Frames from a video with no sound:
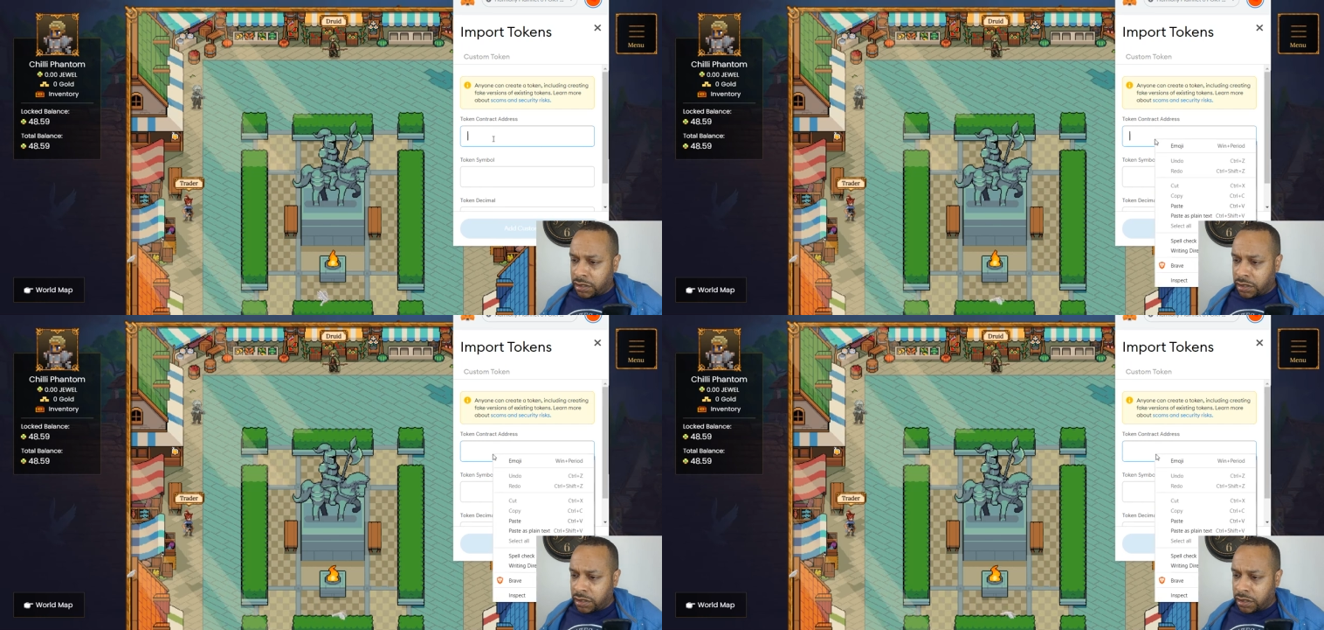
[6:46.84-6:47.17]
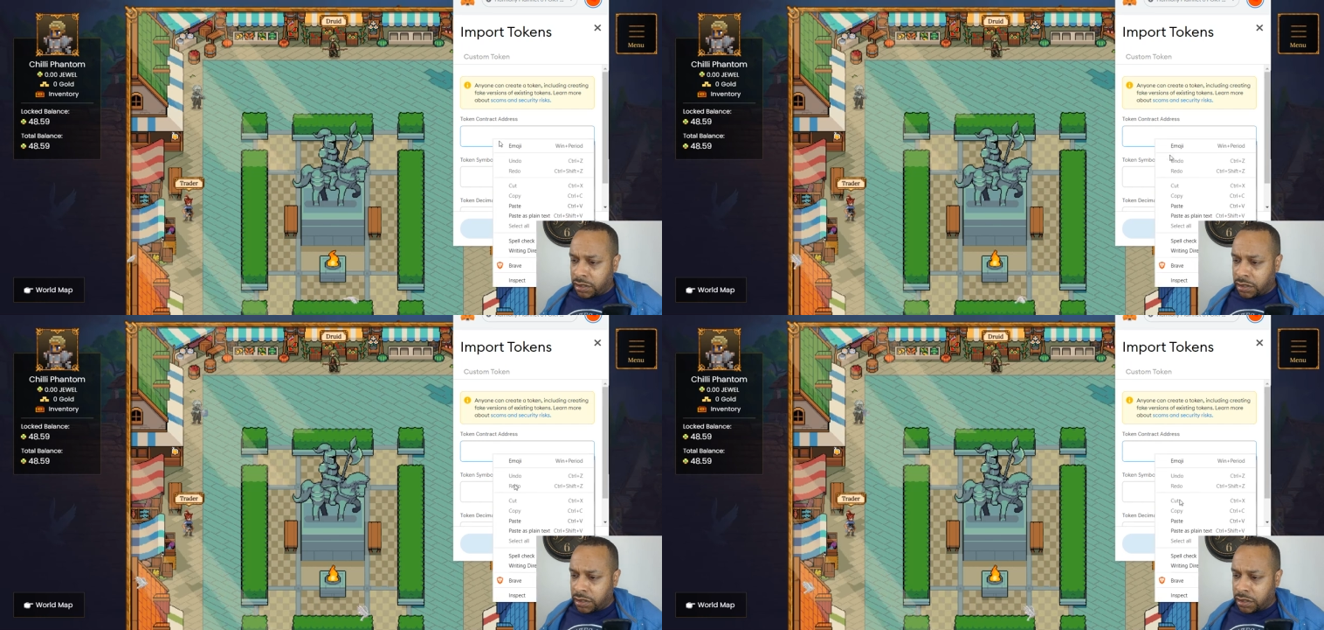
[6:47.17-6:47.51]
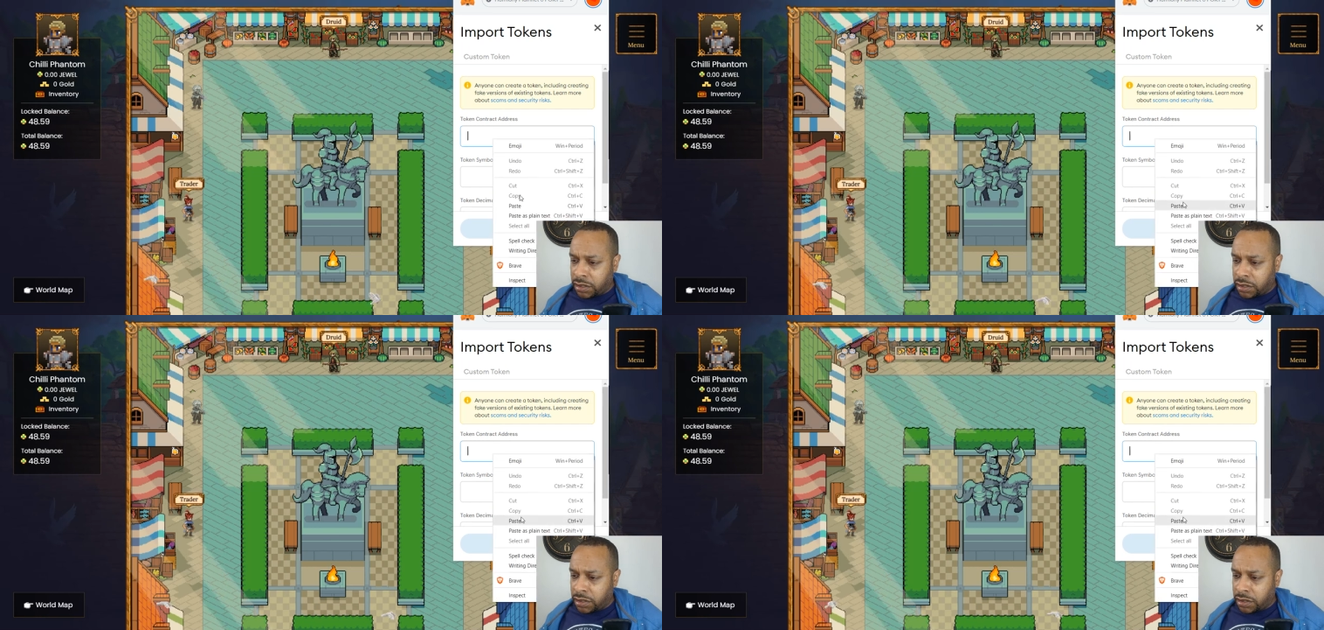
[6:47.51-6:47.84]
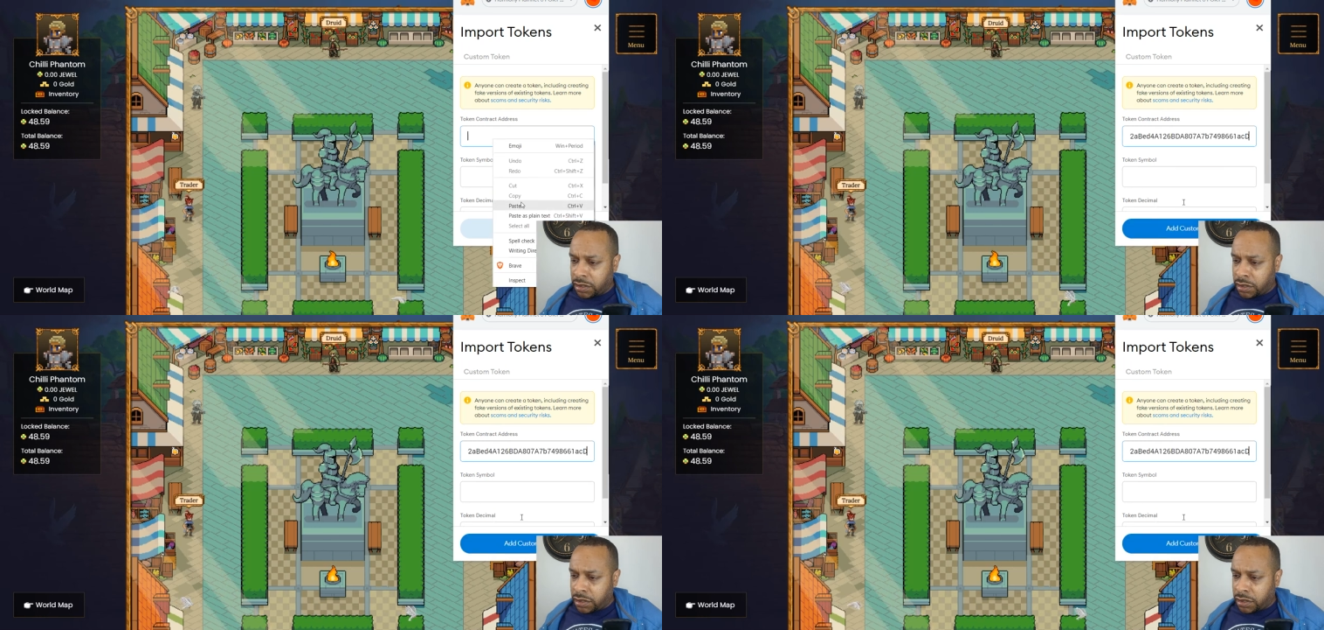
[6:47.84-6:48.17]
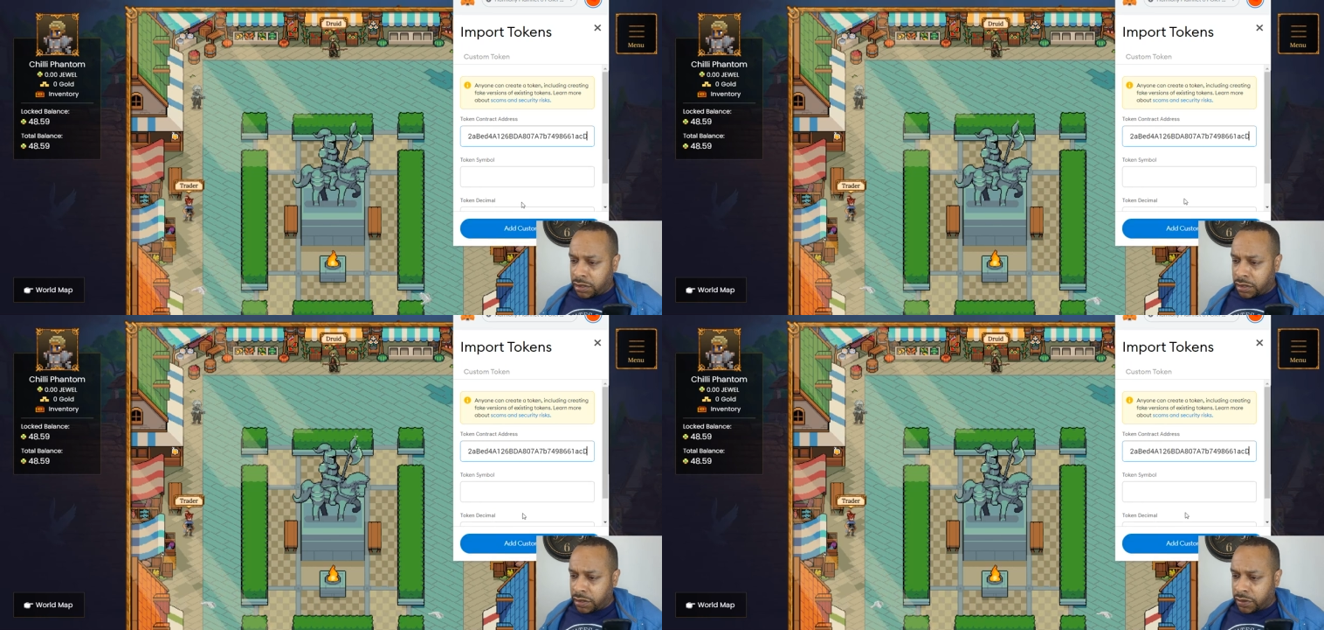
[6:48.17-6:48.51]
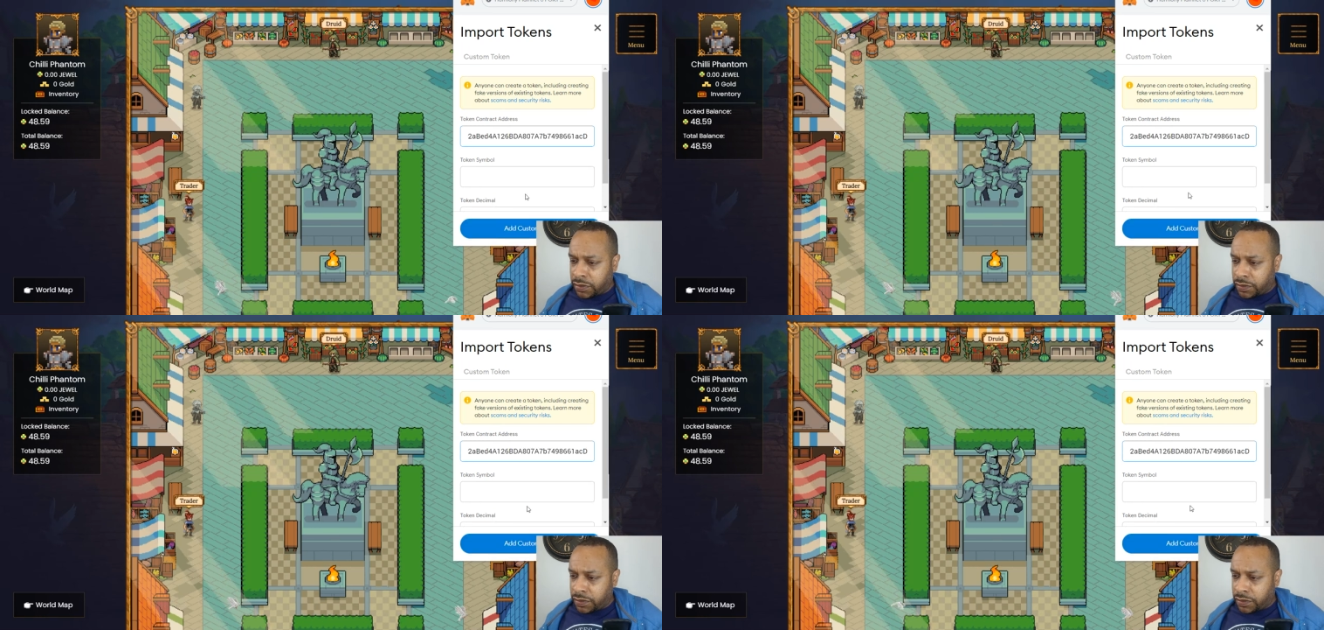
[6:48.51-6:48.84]

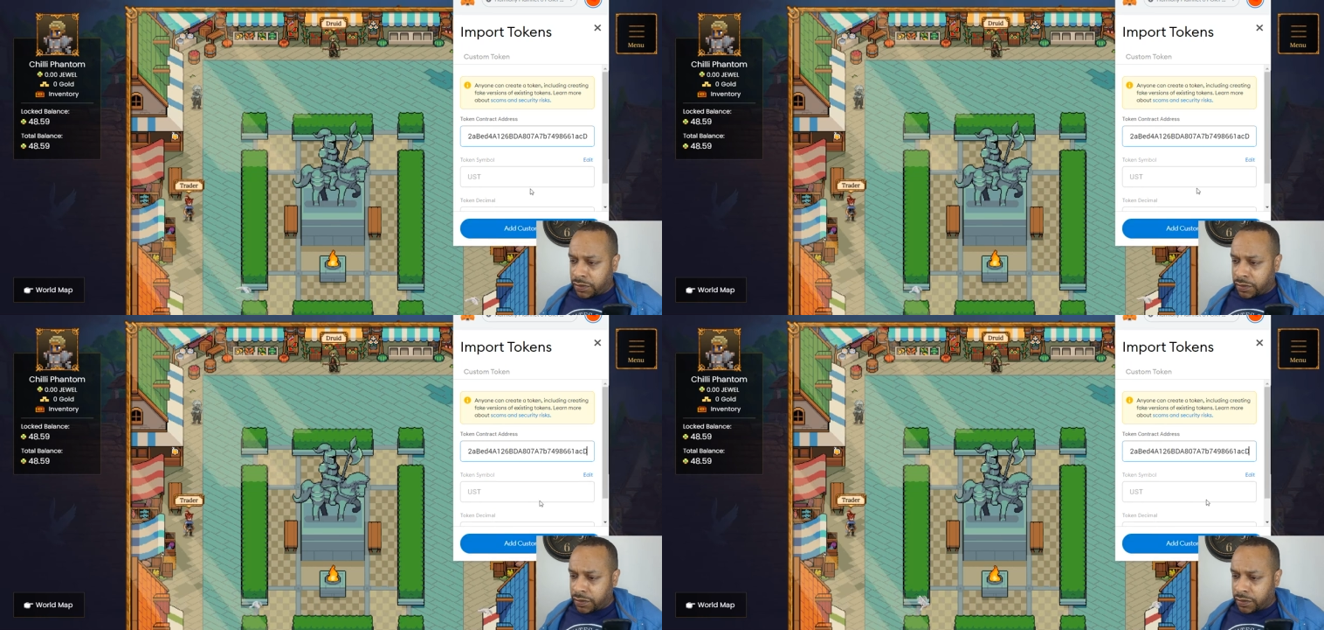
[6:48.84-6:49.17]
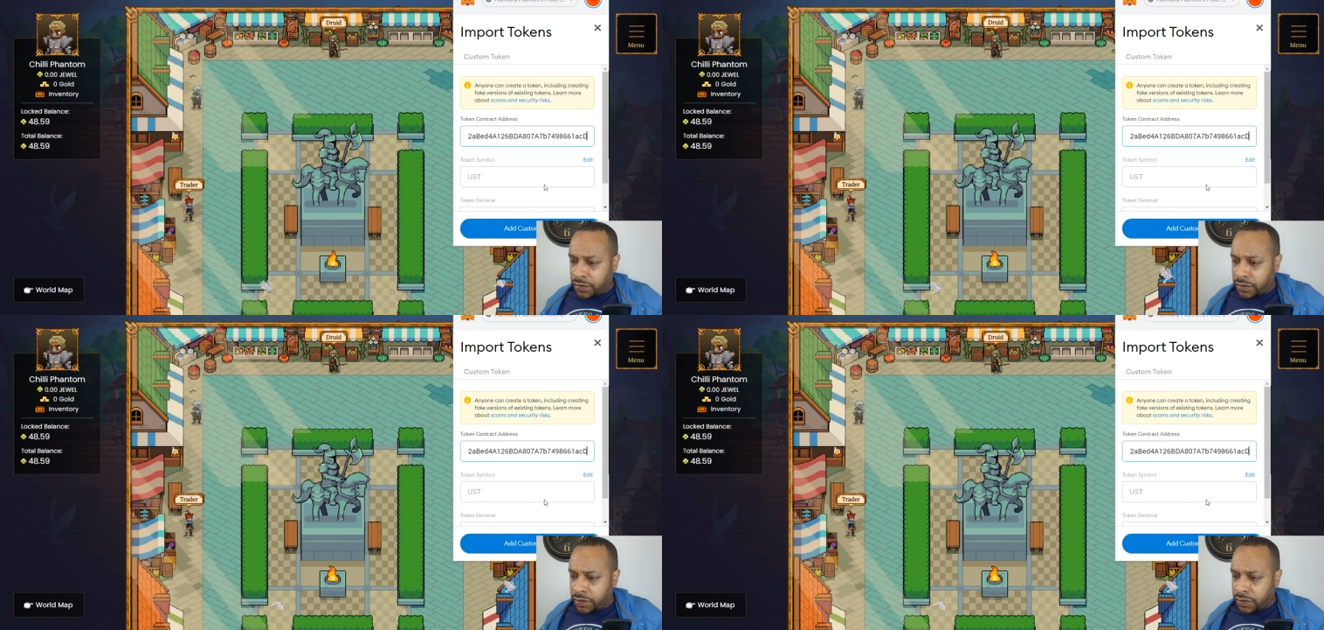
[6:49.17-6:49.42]
[no speech]